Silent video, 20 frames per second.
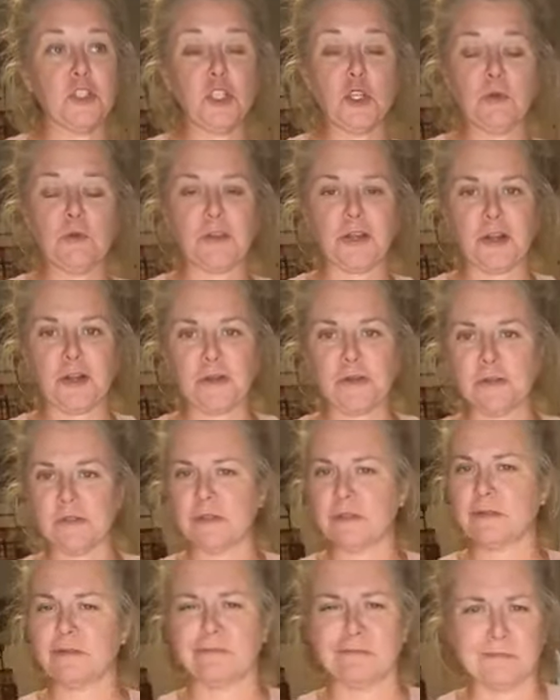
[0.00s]

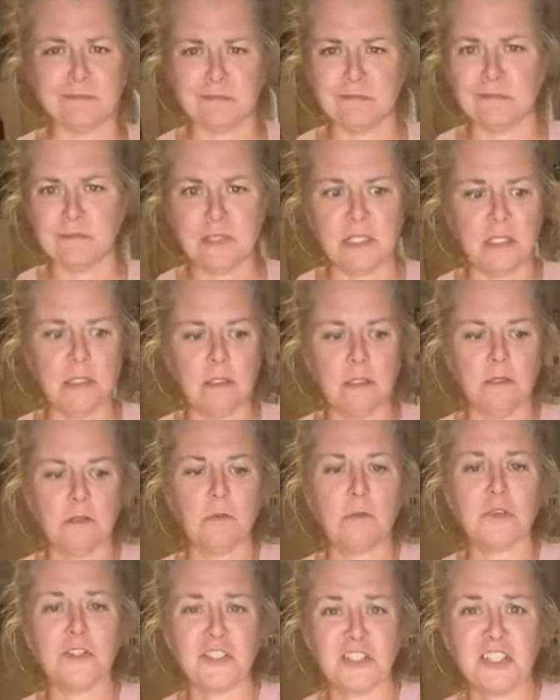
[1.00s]
two-thirds.
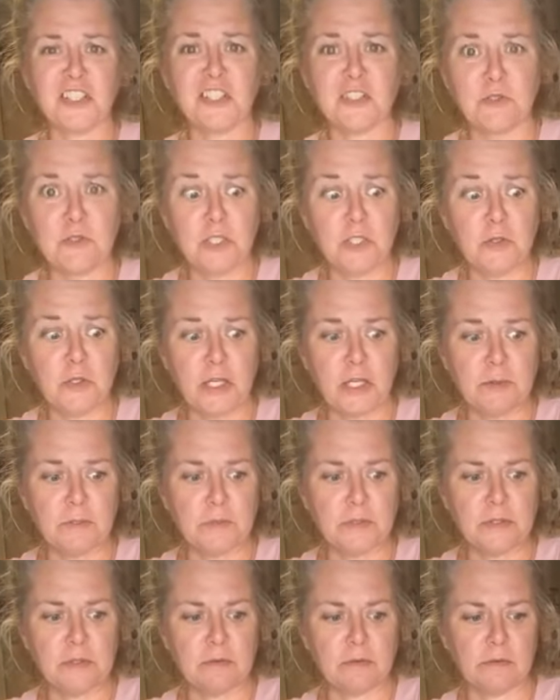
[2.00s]
We're just going to do two
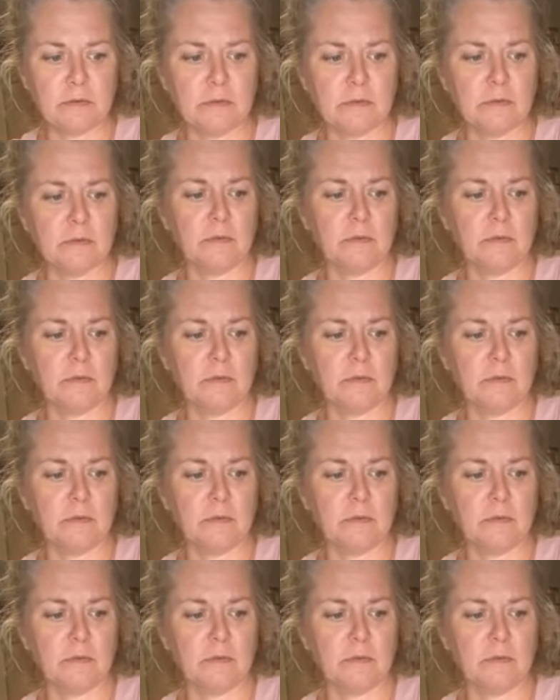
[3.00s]
cups.